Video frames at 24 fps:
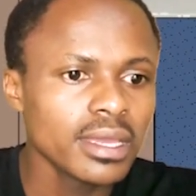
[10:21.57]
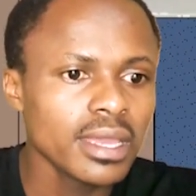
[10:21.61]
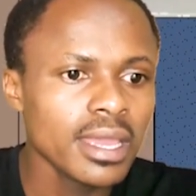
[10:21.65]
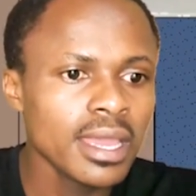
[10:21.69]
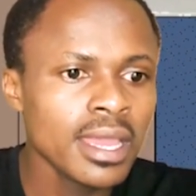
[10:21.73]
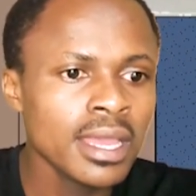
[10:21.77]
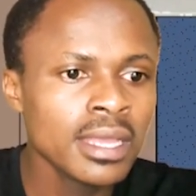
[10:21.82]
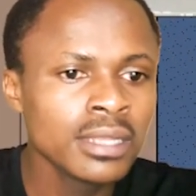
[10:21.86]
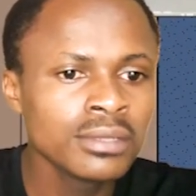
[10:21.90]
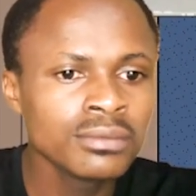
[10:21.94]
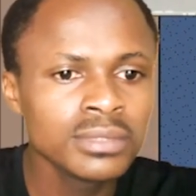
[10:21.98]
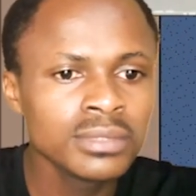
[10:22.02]

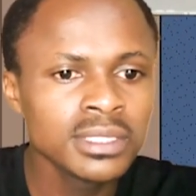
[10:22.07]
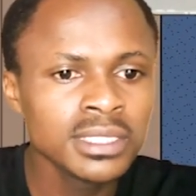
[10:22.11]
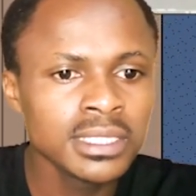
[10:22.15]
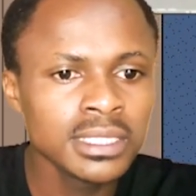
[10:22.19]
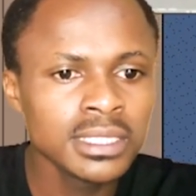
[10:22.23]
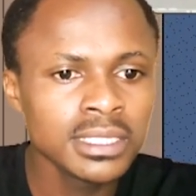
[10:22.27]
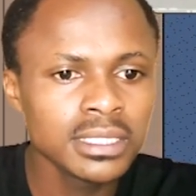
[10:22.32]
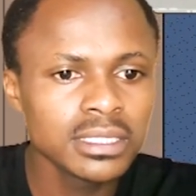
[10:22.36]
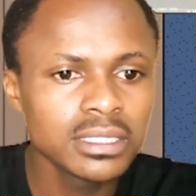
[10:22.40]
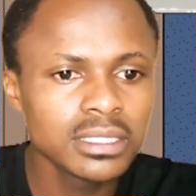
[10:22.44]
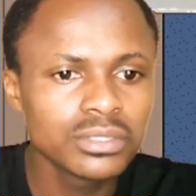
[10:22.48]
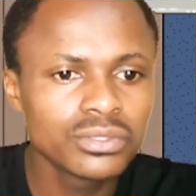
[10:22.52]
and we
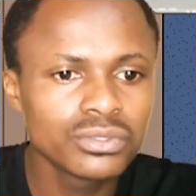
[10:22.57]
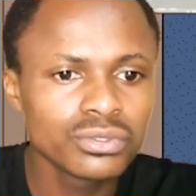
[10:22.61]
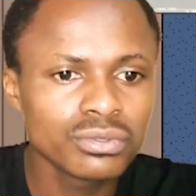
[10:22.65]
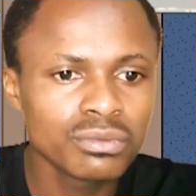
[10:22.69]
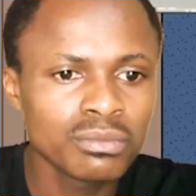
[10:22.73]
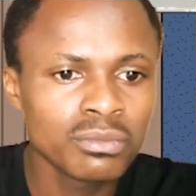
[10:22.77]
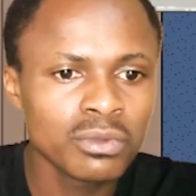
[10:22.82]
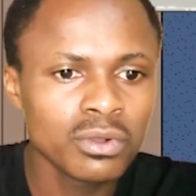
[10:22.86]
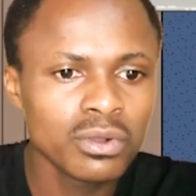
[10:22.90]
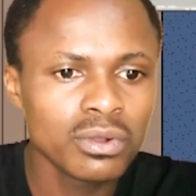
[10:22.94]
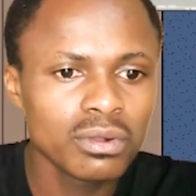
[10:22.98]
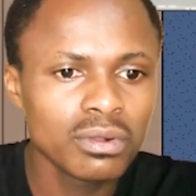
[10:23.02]
need two
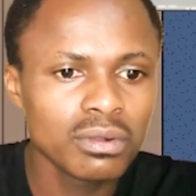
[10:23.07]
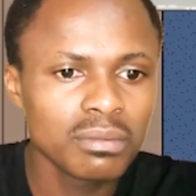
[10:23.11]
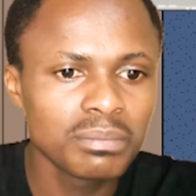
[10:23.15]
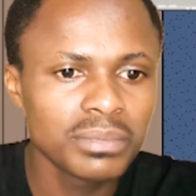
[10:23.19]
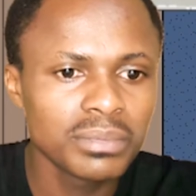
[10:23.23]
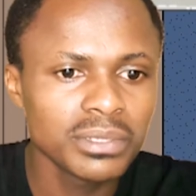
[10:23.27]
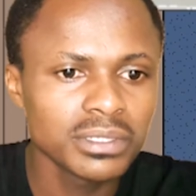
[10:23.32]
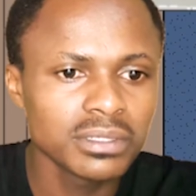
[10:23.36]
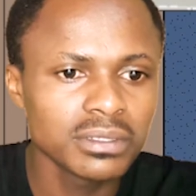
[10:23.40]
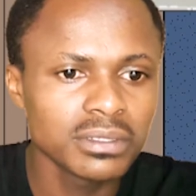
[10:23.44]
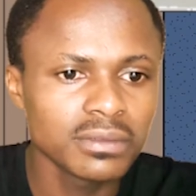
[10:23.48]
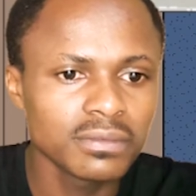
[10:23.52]
more
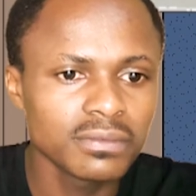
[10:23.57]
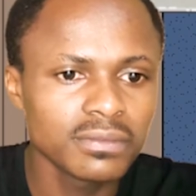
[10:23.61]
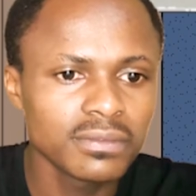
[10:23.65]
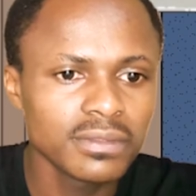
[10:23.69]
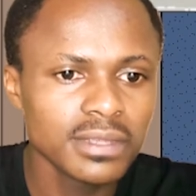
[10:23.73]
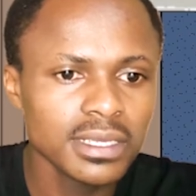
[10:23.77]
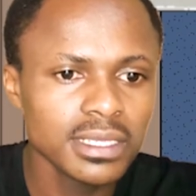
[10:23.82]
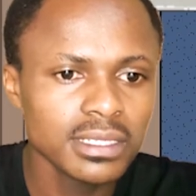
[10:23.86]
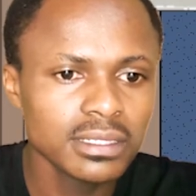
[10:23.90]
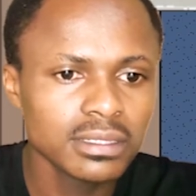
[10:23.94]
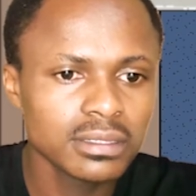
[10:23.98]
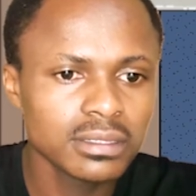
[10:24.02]
copies of
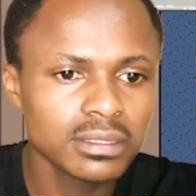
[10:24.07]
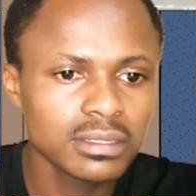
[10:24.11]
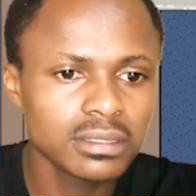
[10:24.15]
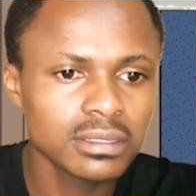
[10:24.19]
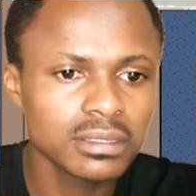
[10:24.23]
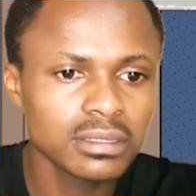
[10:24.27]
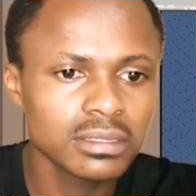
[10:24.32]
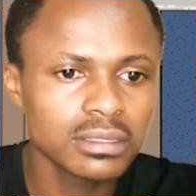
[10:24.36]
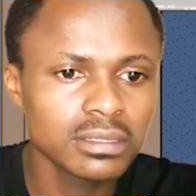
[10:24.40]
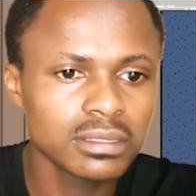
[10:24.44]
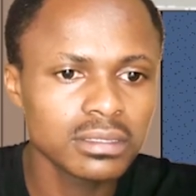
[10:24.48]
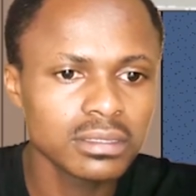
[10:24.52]

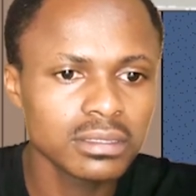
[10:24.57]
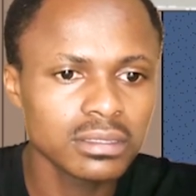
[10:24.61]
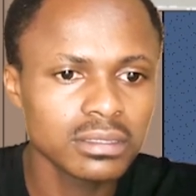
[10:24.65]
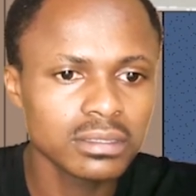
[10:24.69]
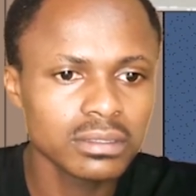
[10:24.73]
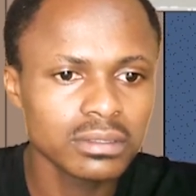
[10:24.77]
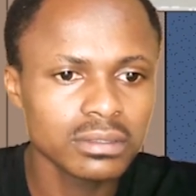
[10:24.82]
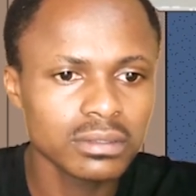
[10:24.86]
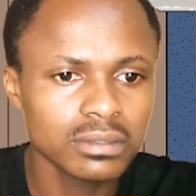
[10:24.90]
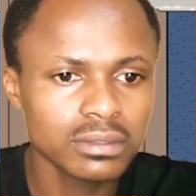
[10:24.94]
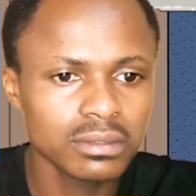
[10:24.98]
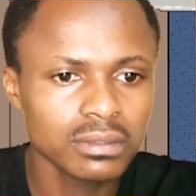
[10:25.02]

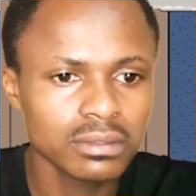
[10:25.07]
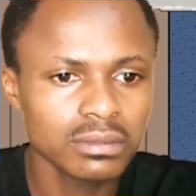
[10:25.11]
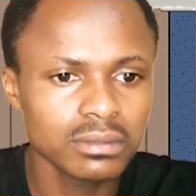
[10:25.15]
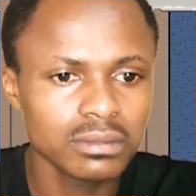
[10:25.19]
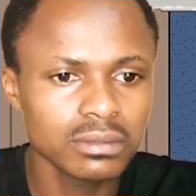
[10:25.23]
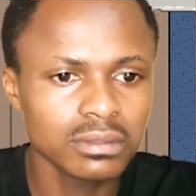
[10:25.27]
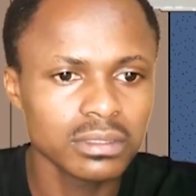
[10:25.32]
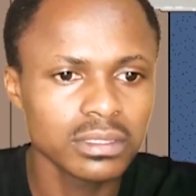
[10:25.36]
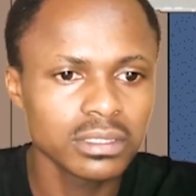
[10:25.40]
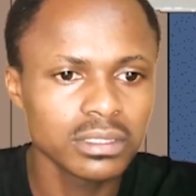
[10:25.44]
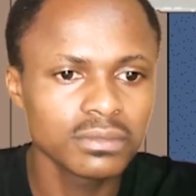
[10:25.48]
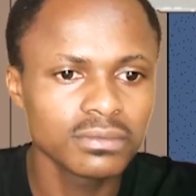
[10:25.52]
this
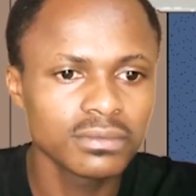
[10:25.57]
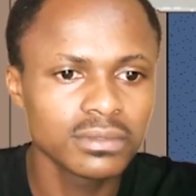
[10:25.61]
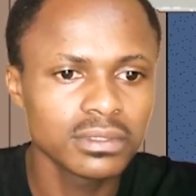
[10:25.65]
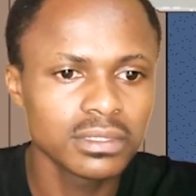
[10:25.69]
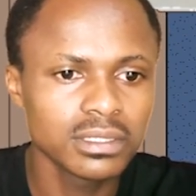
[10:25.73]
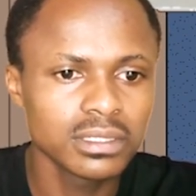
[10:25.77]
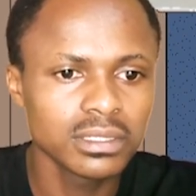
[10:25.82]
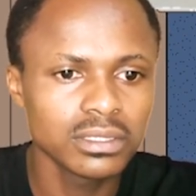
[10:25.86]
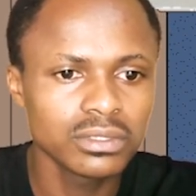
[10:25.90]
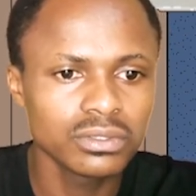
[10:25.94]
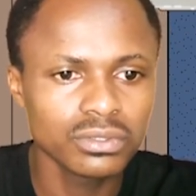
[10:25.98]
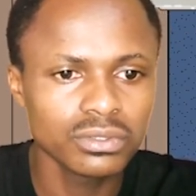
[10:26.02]
Ctrl Shift
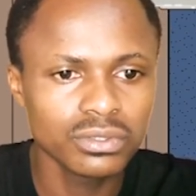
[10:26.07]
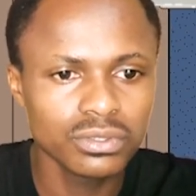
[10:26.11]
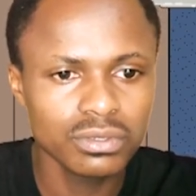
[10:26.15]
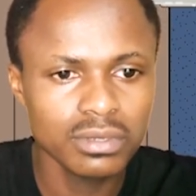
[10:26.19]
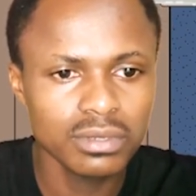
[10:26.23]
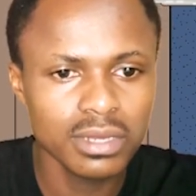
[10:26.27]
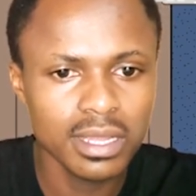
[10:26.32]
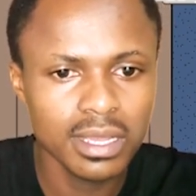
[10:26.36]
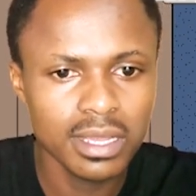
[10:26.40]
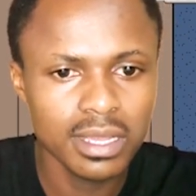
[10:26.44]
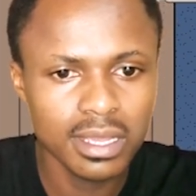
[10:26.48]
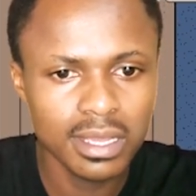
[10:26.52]
D to
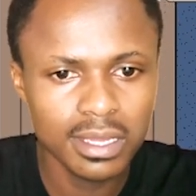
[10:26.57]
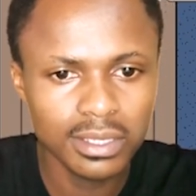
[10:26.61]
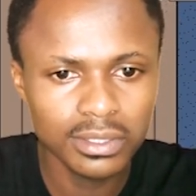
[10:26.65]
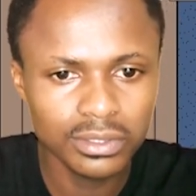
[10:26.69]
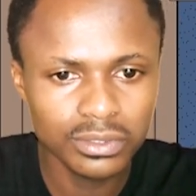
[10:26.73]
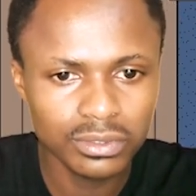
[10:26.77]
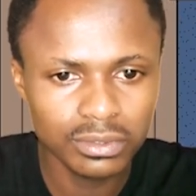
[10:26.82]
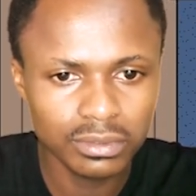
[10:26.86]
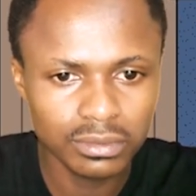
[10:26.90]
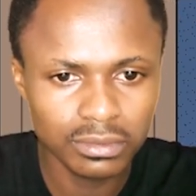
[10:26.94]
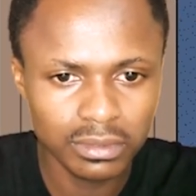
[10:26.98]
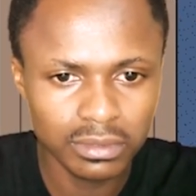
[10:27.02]
drag
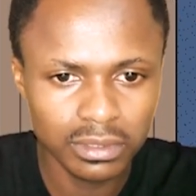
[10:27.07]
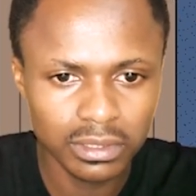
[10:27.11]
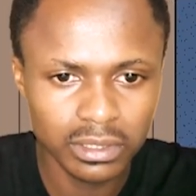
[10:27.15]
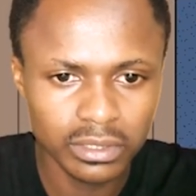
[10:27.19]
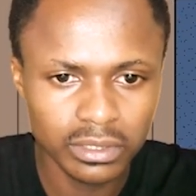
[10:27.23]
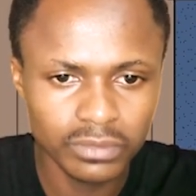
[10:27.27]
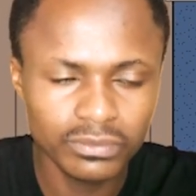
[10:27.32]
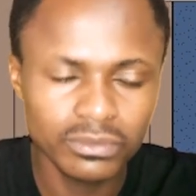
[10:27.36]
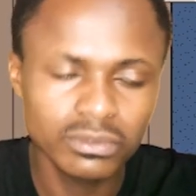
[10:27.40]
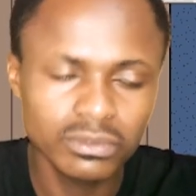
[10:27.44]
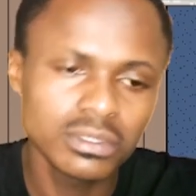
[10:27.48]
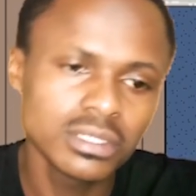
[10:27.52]
Ctrl
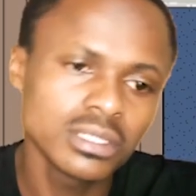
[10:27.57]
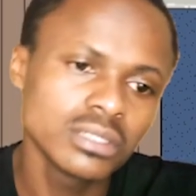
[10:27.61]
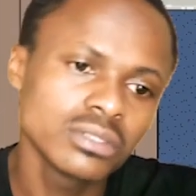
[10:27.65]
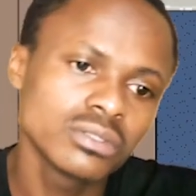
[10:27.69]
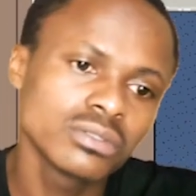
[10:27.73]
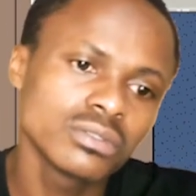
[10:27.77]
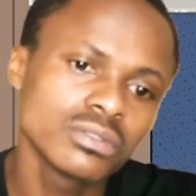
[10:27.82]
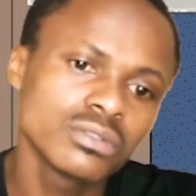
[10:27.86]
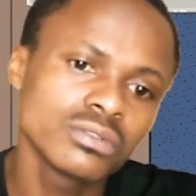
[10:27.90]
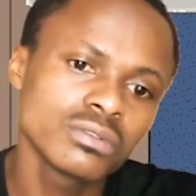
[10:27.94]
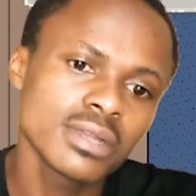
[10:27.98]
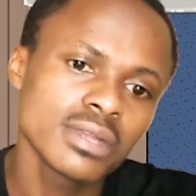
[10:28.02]
Shift D
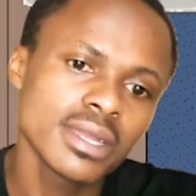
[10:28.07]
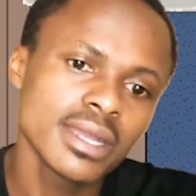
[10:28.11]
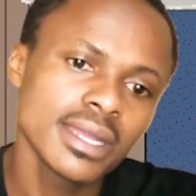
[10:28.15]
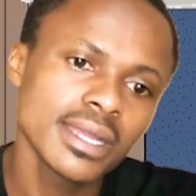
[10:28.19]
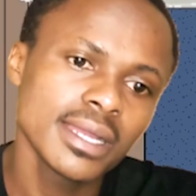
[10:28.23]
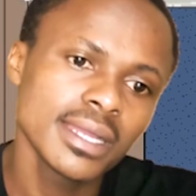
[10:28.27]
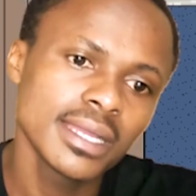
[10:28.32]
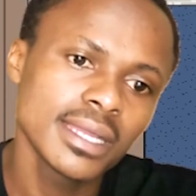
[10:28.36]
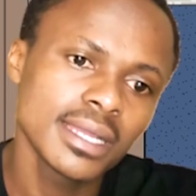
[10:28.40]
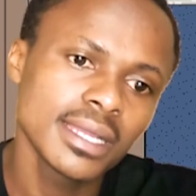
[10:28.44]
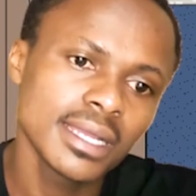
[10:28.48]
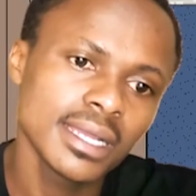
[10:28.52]
to
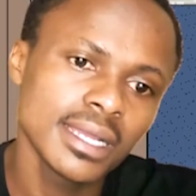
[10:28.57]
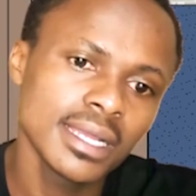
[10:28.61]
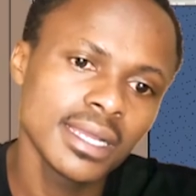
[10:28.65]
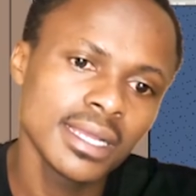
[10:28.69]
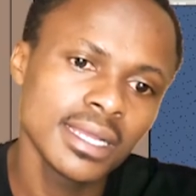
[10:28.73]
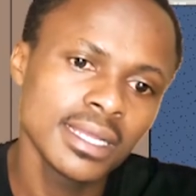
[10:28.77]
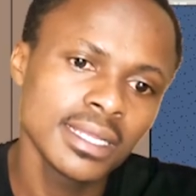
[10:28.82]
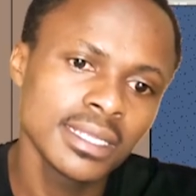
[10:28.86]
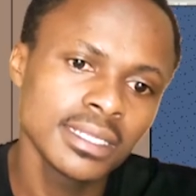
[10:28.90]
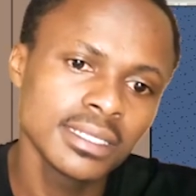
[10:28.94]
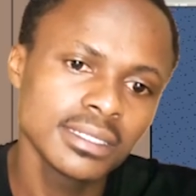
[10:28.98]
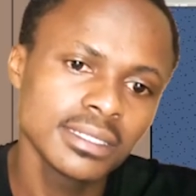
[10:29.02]
drag
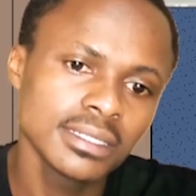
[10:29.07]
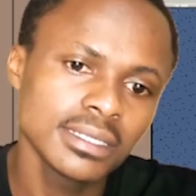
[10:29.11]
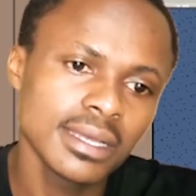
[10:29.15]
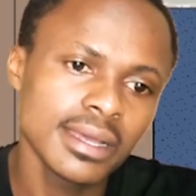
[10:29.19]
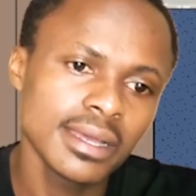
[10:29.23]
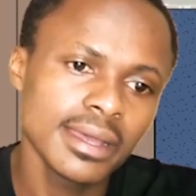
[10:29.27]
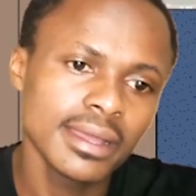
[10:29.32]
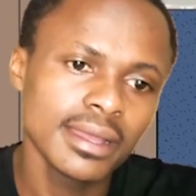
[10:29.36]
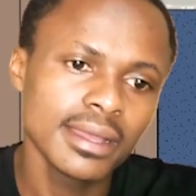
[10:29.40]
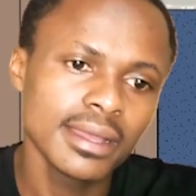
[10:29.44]
and